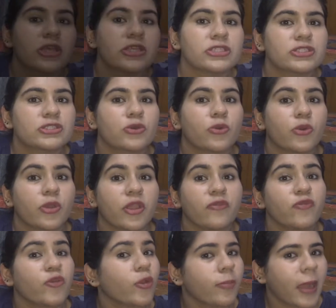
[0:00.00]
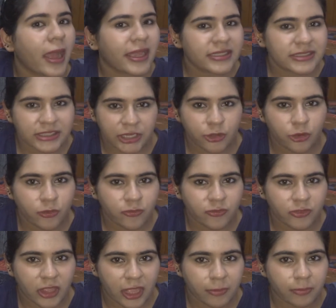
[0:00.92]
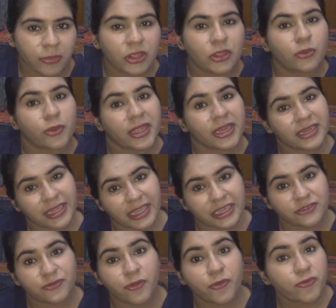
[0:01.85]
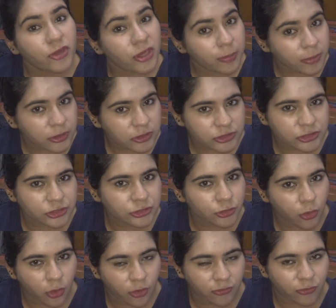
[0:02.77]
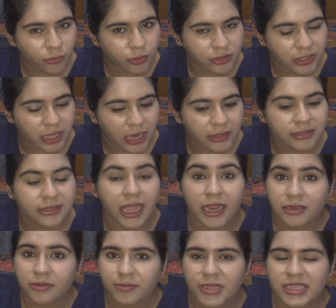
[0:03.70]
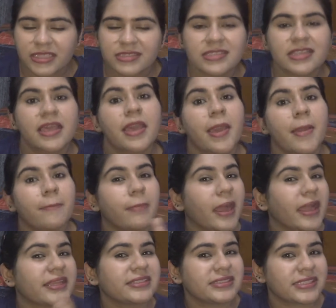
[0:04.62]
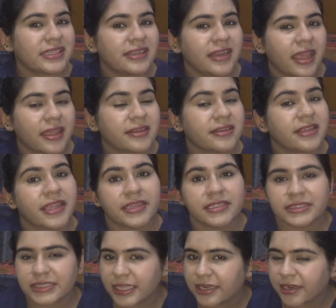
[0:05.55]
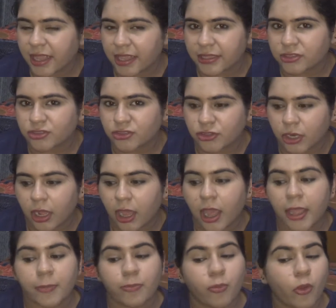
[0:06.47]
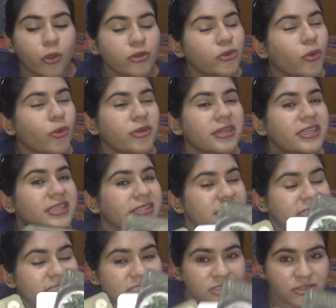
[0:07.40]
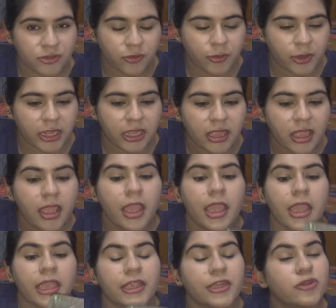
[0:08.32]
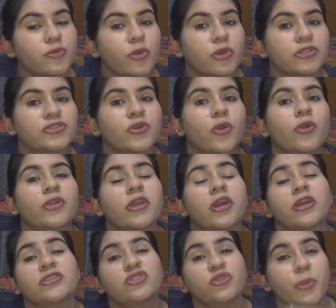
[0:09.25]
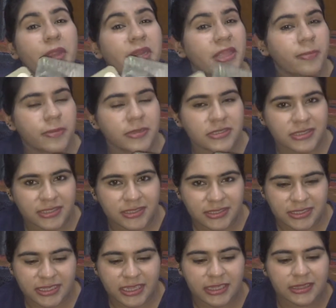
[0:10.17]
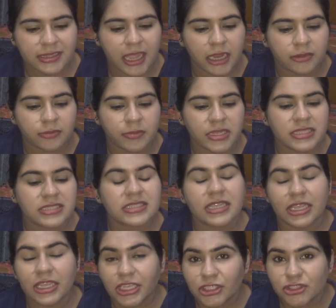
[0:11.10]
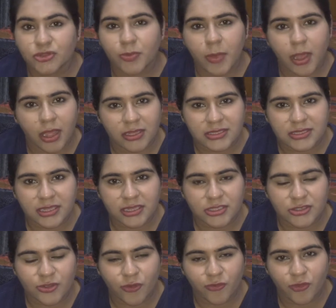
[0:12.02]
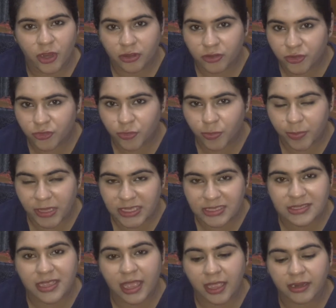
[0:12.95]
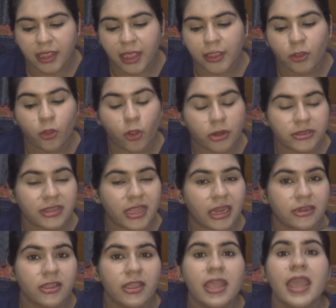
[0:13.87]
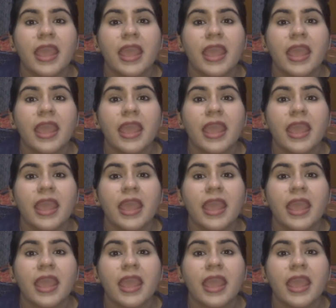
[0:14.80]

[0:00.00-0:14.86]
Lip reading: So if you buy 10 of them, you can get 50% off on that. That means buy 10 and get 10 extra. I bought only these 3. It was on a 20% sale. That means each mask is of 100 rupees and I got that